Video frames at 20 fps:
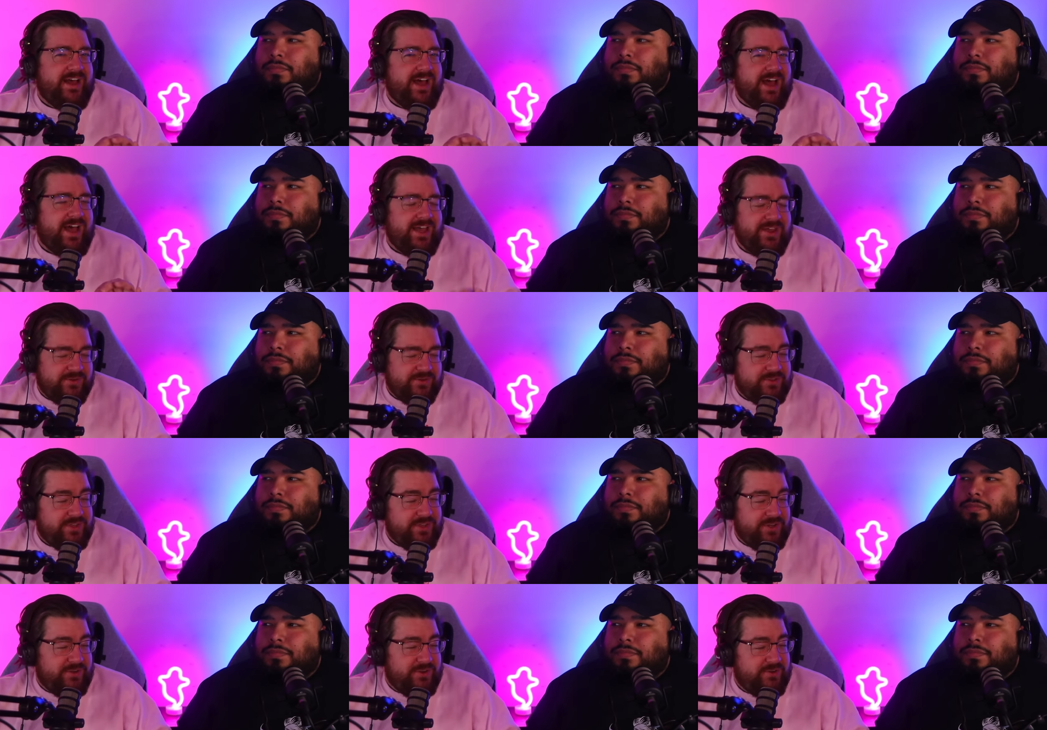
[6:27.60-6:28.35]
Speaker 1: I don't
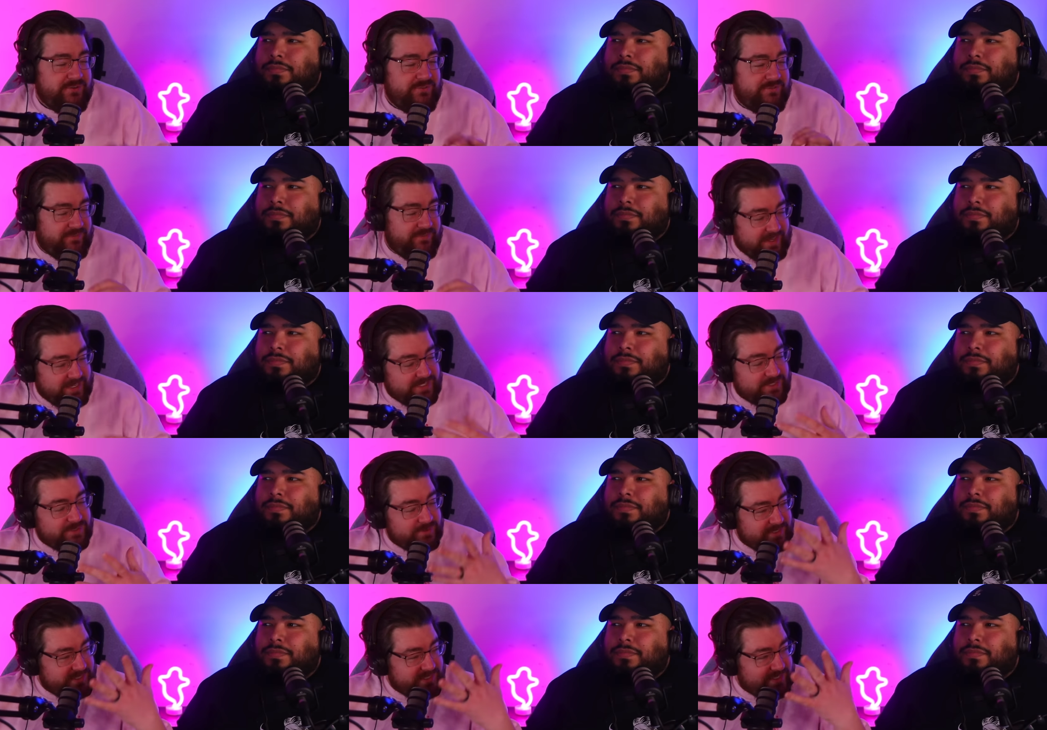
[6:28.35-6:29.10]
think her
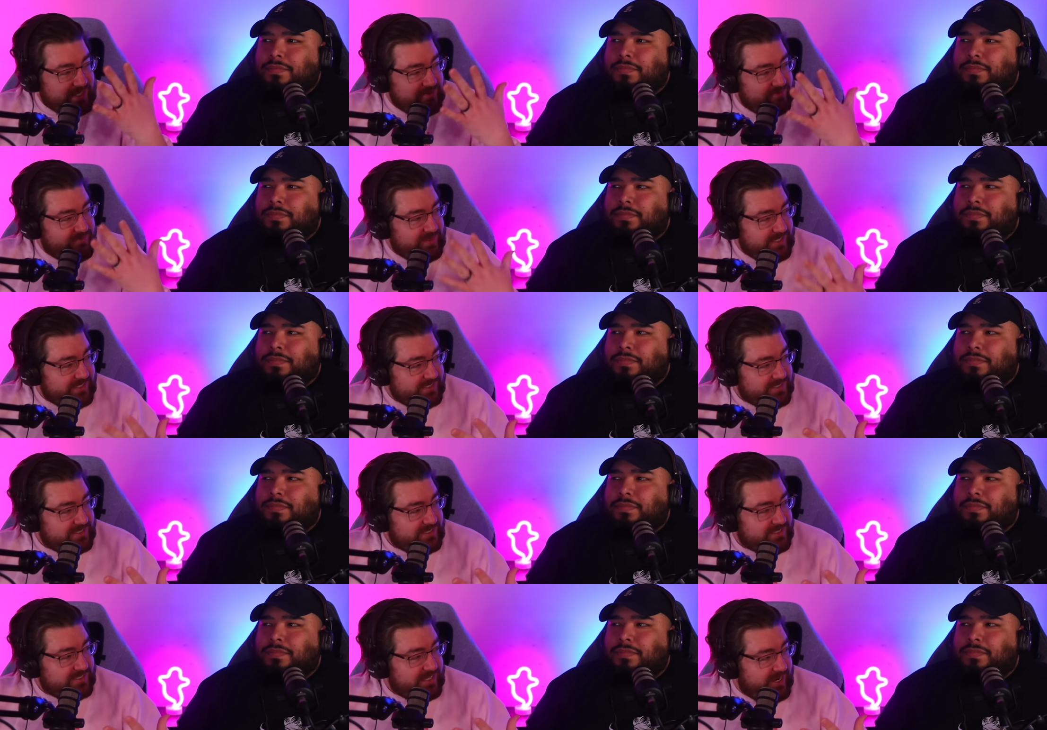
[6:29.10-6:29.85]
face was giving
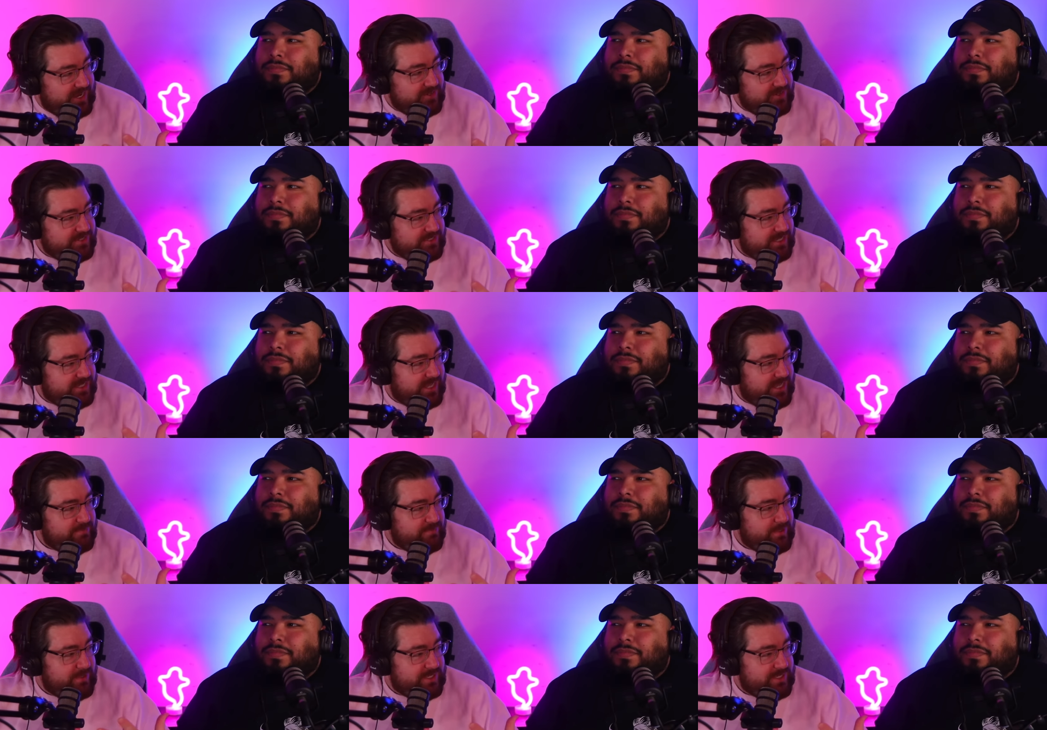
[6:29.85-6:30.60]
scared to death
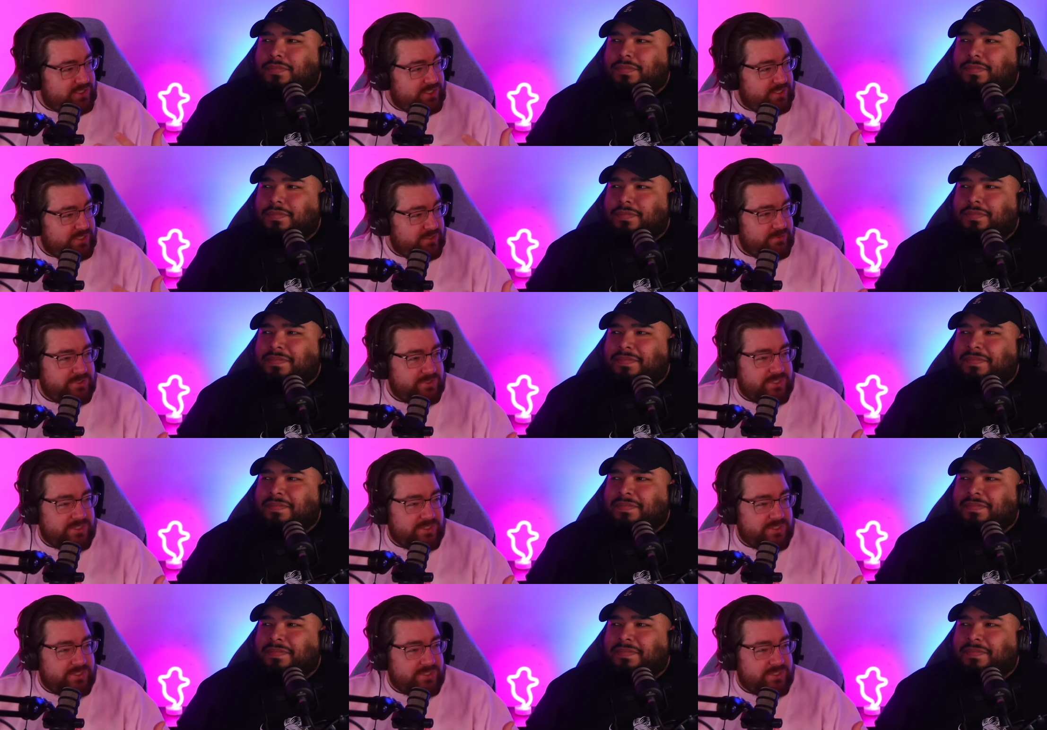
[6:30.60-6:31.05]
because she was